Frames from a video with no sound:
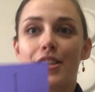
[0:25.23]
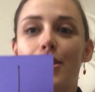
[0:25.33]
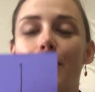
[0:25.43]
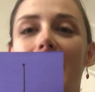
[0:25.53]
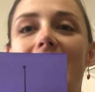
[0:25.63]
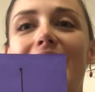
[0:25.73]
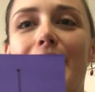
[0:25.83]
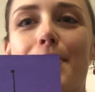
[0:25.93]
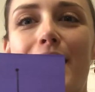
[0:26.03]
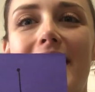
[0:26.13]
Do you know what this
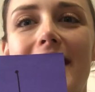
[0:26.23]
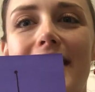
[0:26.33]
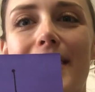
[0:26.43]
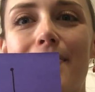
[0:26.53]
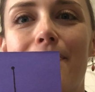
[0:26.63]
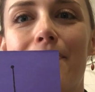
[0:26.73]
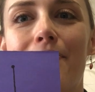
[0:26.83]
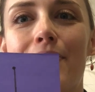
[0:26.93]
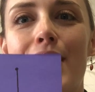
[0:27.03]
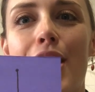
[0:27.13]
number is?
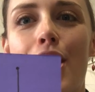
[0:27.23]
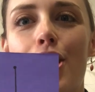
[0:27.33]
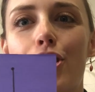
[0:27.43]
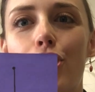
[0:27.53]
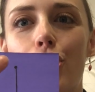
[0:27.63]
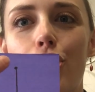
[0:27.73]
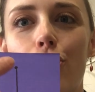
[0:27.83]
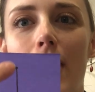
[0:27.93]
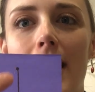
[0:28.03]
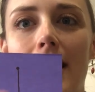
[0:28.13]

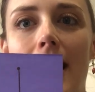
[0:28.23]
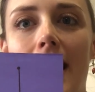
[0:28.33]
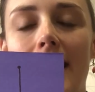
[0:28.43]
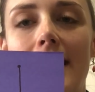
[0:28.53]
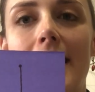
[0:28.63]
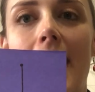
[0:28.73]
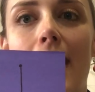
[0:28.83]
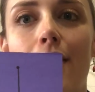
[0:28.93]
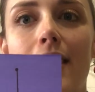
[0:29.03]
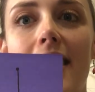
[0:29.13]
Straight line
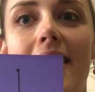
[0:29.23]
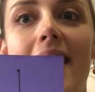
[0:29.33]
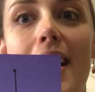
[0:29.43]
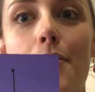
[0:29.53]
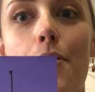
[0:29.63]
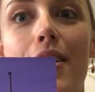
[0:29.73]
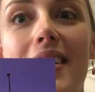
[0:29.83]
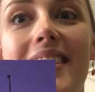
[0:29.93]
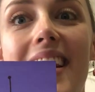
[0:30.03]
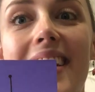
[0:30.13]
down and then
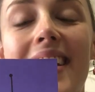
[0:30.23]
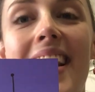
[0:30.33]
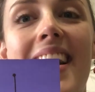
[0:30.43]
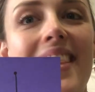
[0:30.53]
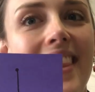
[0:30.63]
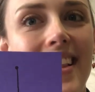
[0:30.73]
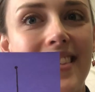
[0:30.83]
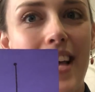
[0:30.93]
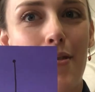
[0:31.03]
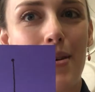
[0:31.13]
we're done.
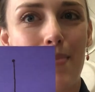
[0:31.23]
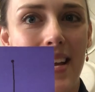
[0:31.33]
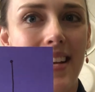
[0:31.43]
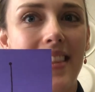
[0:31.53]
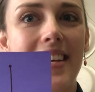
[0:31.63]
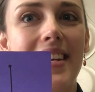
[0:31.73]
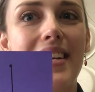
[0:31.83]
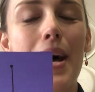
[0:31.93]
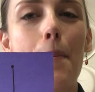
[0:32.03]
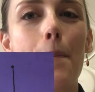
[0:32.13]
That's how we make the
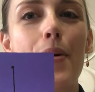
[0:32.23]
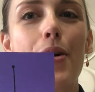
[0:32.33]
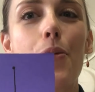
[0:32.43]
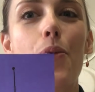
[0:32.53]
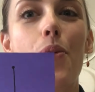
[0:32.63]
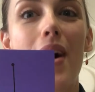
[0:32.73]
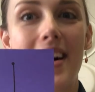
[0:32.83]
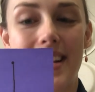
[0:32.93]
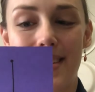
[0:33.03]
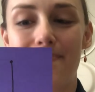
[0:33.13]
number
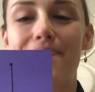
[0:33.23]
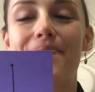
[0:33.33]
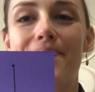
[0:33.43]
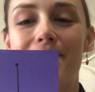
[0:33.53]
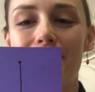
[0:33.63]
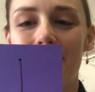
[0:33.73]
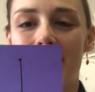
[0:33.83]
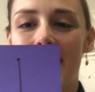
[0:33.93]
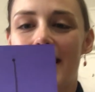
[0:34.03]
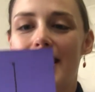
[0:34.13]
one.
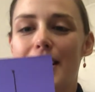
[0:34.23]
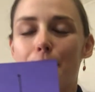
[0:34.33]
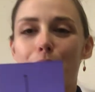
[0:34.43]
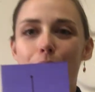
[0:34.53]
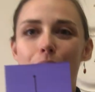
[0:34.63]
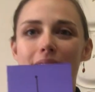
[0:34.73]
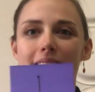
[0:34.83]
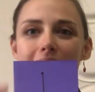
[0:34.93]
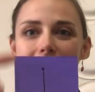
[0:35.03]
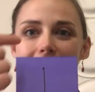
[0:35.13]
Number
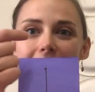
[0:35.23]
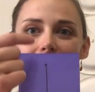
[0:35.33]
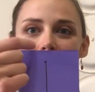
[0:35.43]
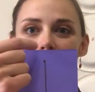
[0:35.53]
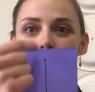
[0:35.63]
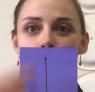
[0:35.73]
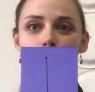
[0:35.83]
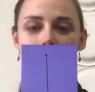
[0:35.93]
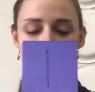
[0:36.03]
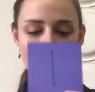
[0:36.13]
one is easy,
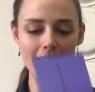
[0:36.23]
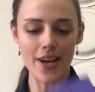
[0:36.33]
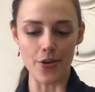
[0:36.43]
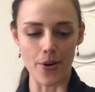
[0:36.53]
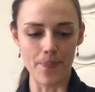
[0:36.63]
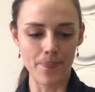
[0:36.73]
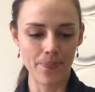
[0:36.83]
straight line down.